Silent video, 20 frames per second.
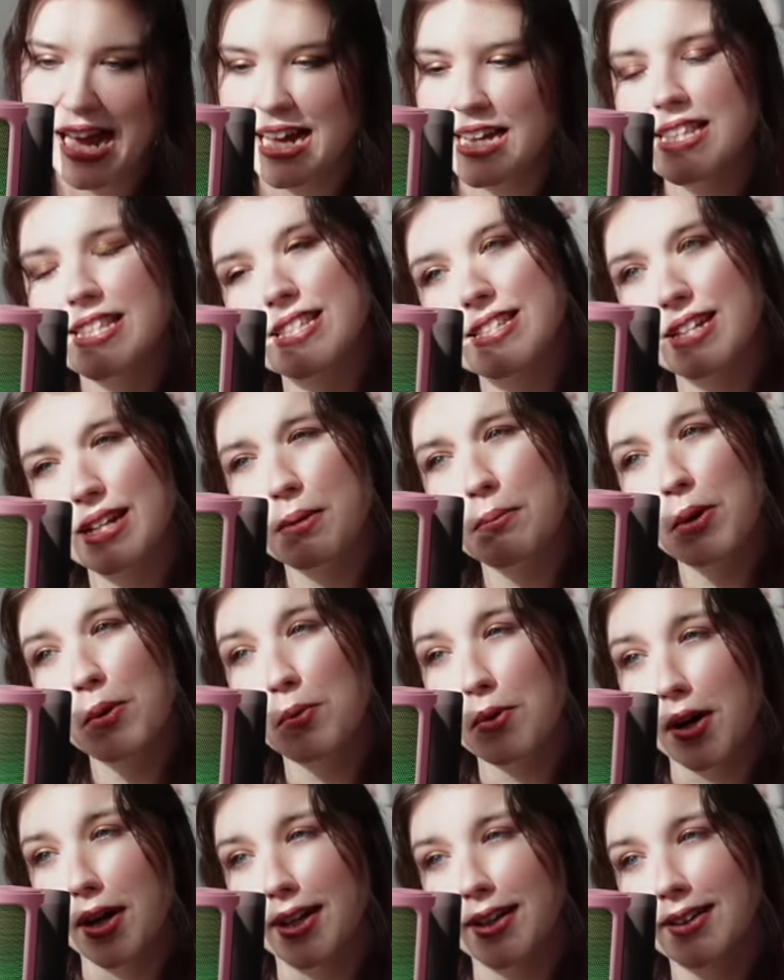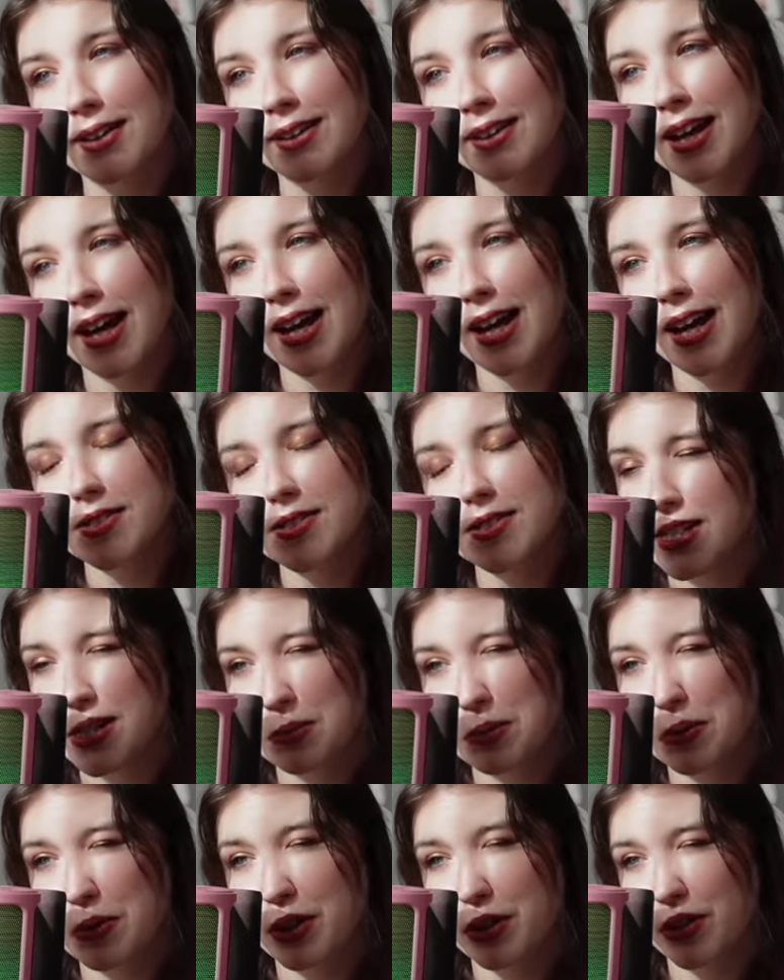Cinema 1. I have Cinema
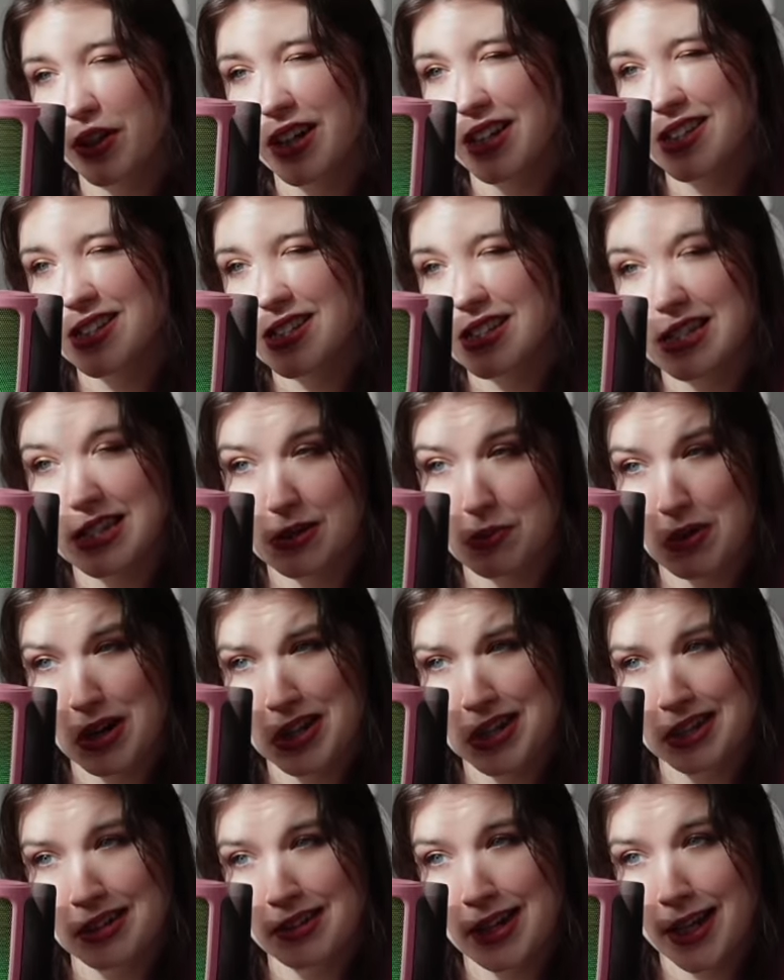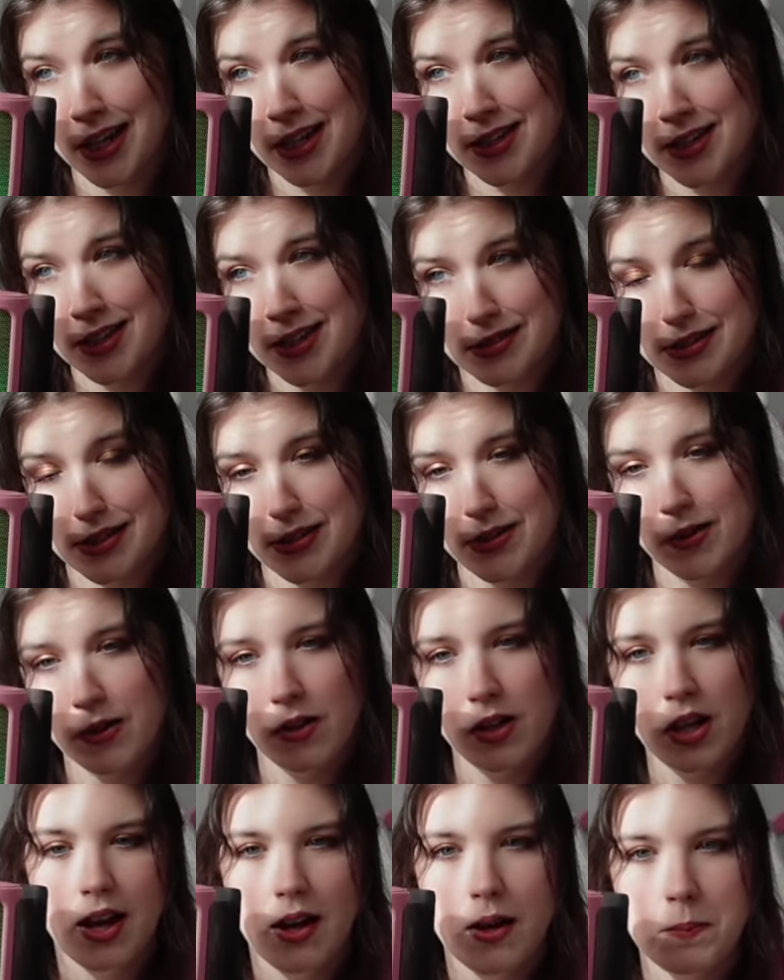1 Grace, C1, I guess it's still.
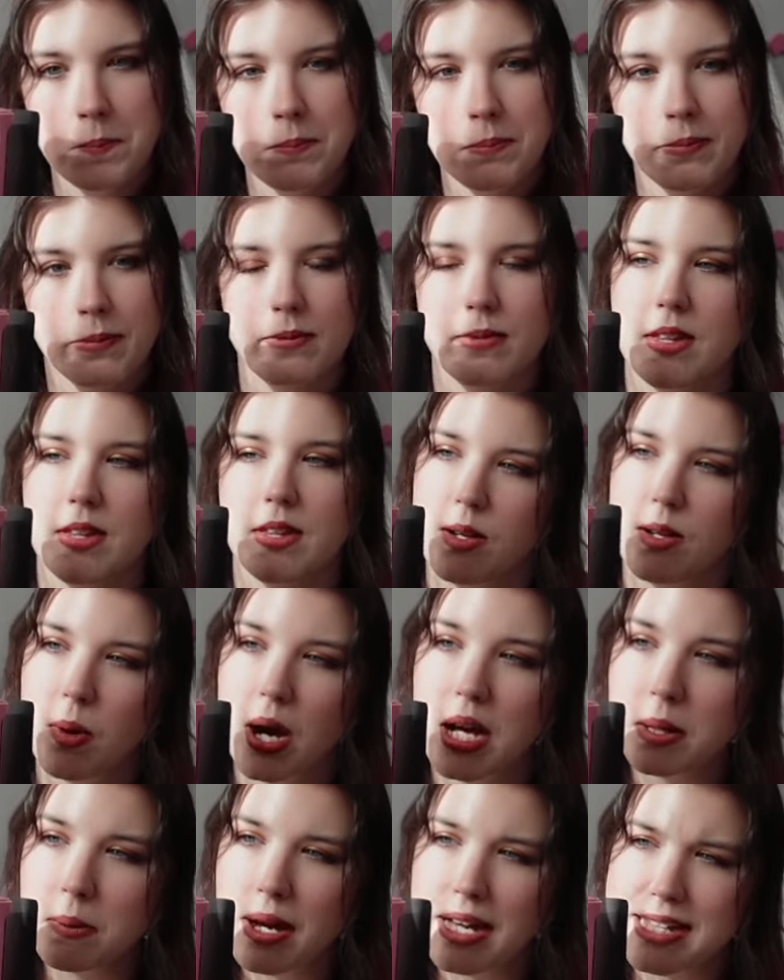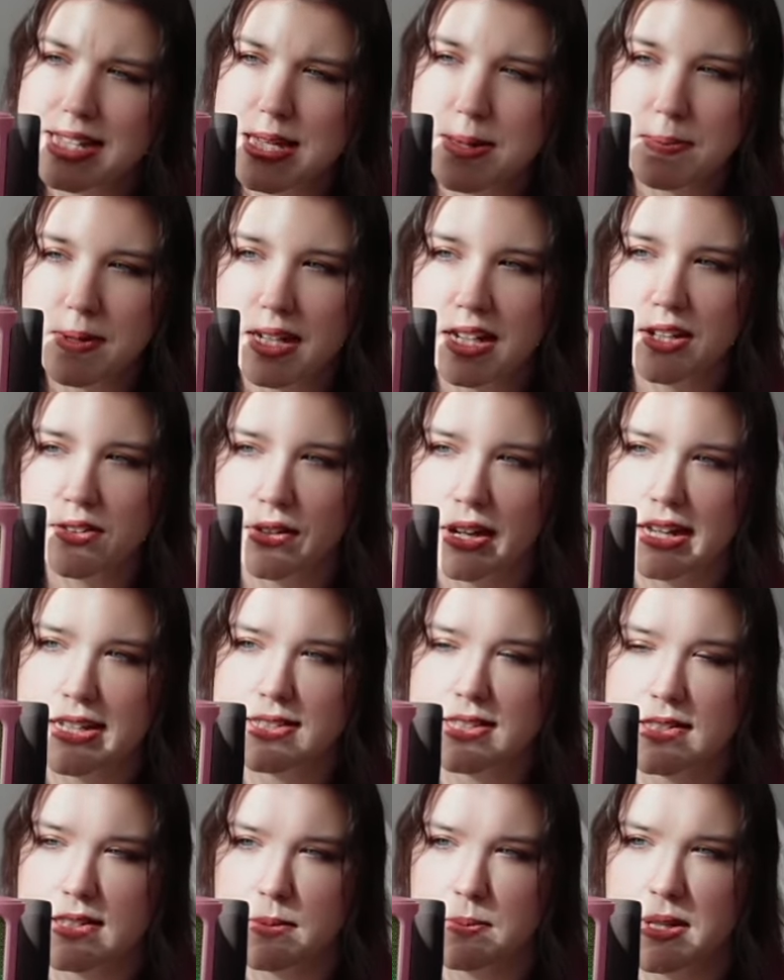Why do I keep getting Grace? Is
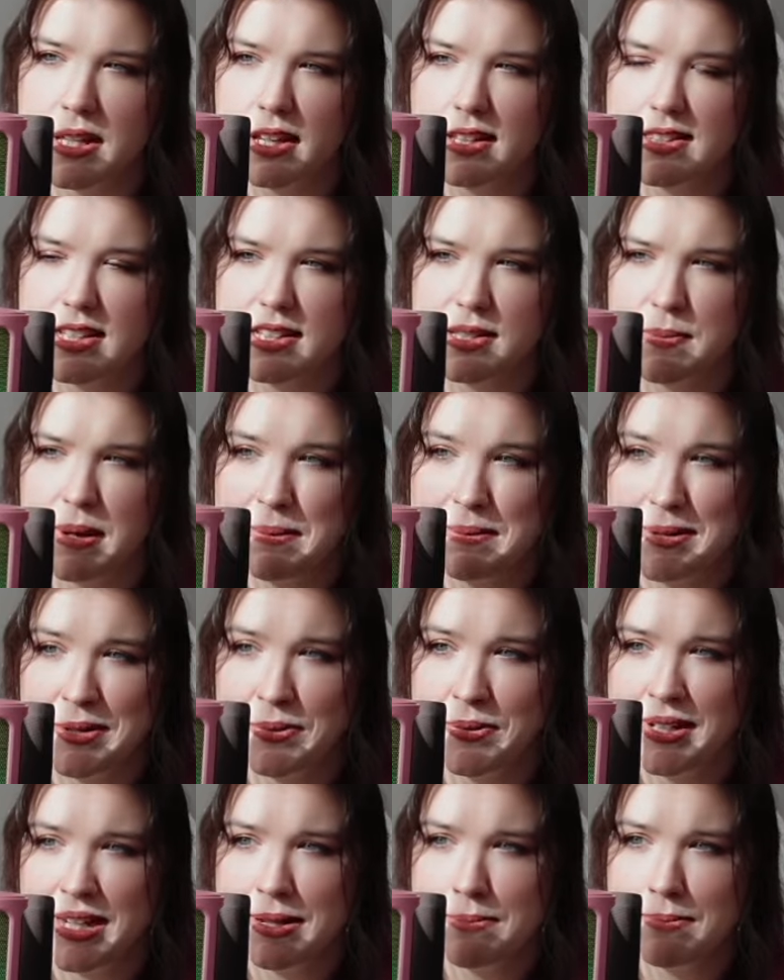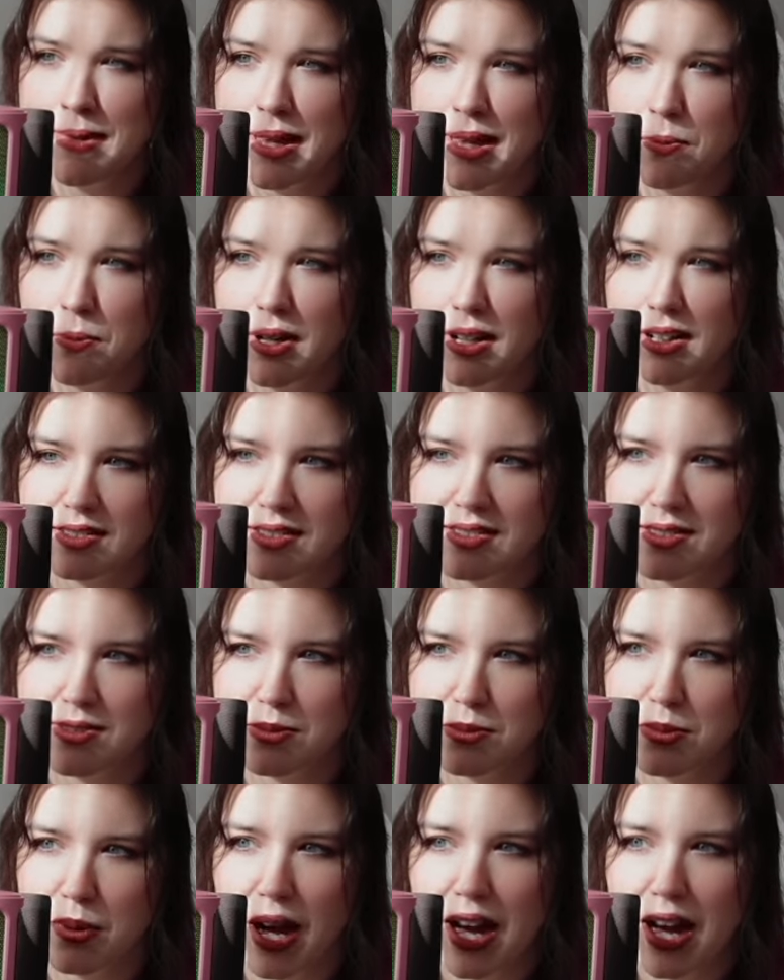it because that's my middle name? Like what?
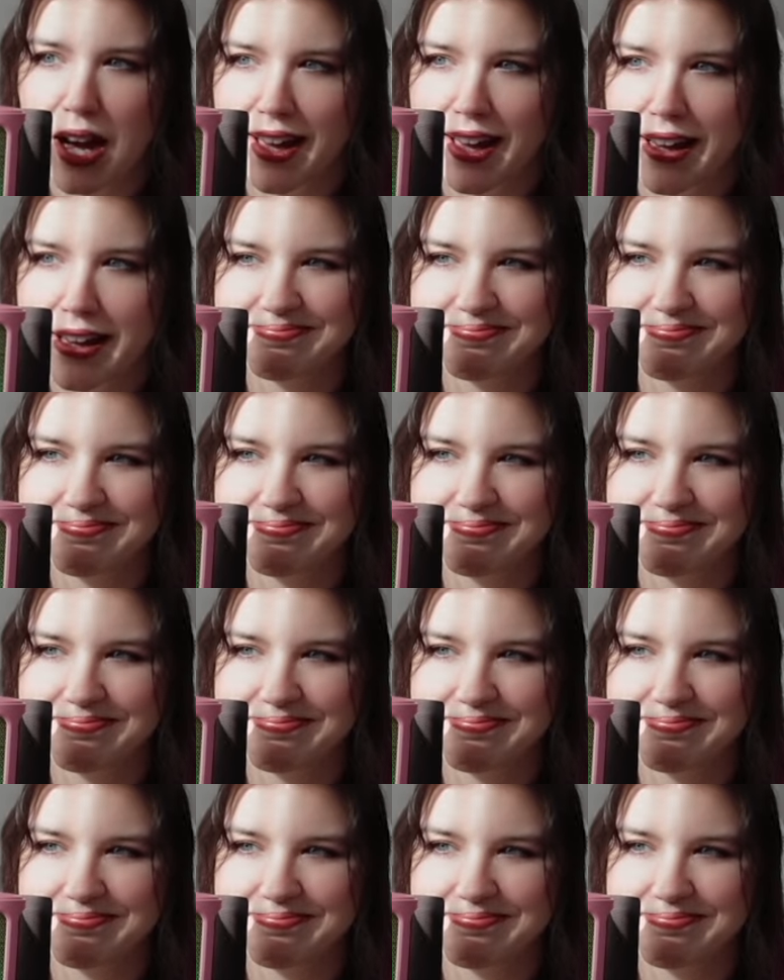Why?